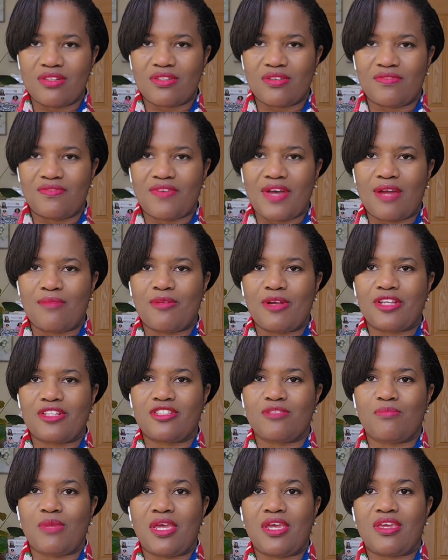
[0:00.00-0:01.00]
of fabric
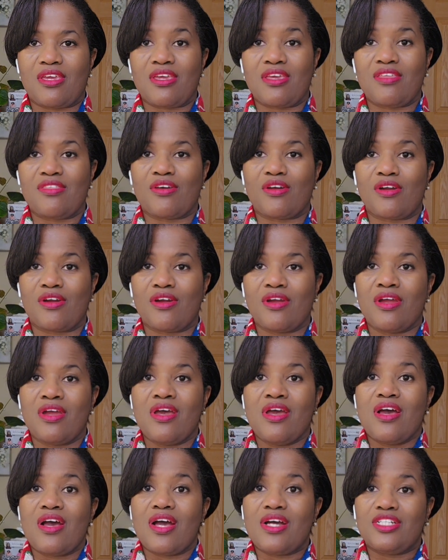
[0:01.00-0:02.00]
to make either
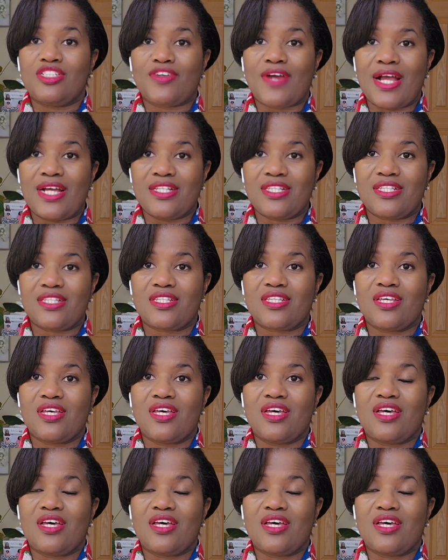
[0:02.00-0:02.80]
a dress,